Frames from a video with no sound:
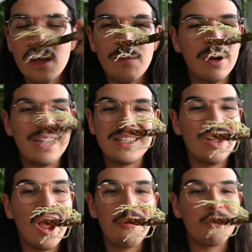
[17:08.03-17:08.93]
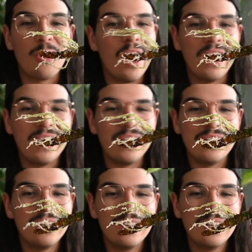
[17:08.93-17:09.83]
but it's not rotted,
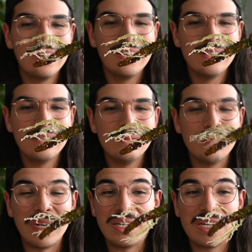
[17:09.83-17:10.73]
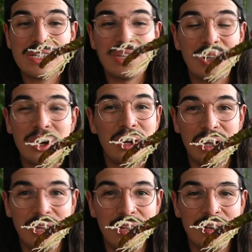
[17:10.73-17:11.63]
but it doesn't look
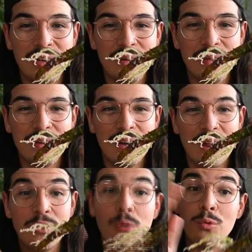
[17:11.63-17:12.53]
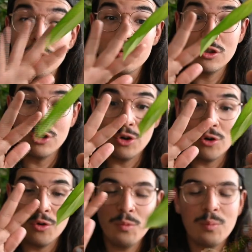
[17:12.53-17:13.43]
good. The roots
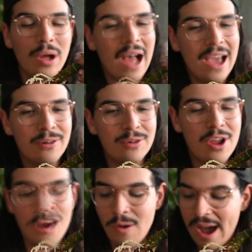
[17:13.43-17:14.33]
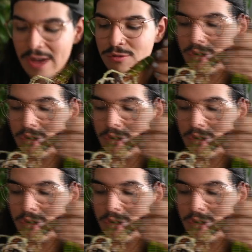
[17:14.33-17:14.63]
do, but I don't know. I don't